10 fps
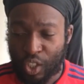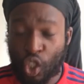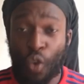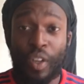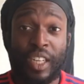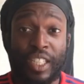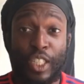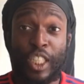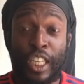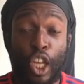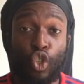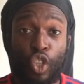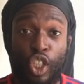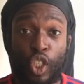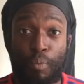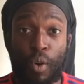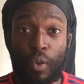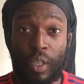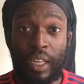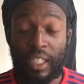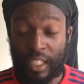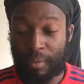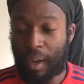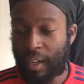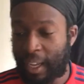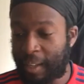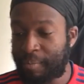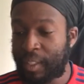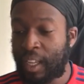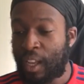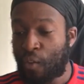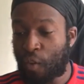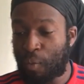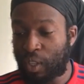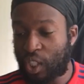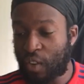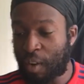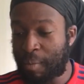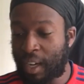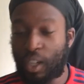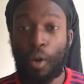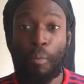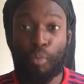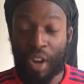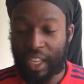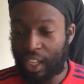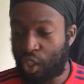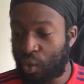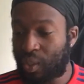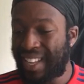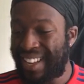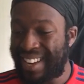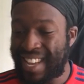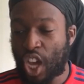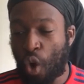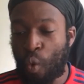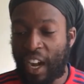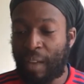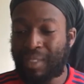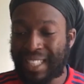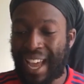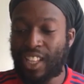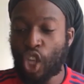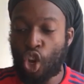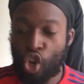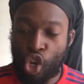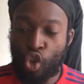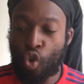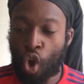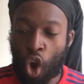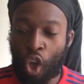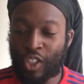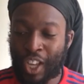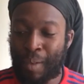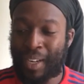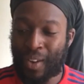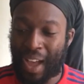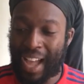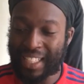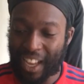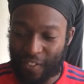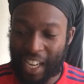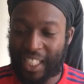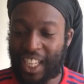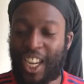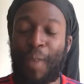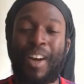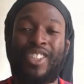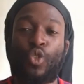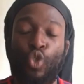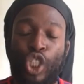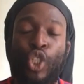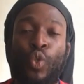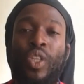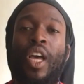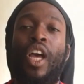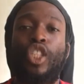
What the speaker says: Sorry, this is literally just broke. This is, okay. Fabrizio Romano, breaking news. Nico Williams signs a new long-term deal at Athletic Club until June